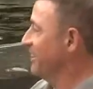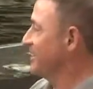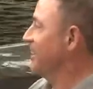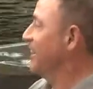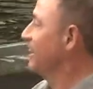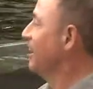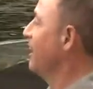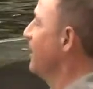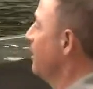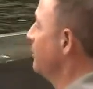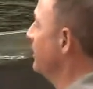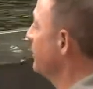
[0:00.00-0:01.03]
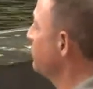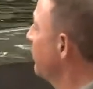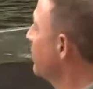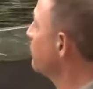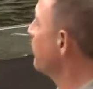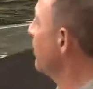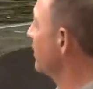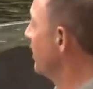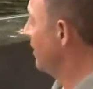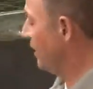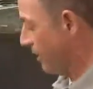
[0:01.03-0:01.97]
like that. But he is one of our,
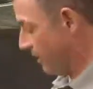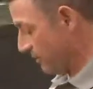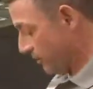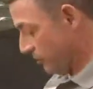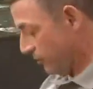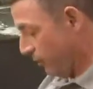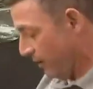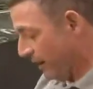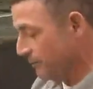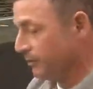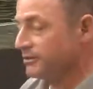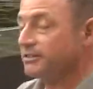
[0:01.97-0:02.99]
uh, our show animals.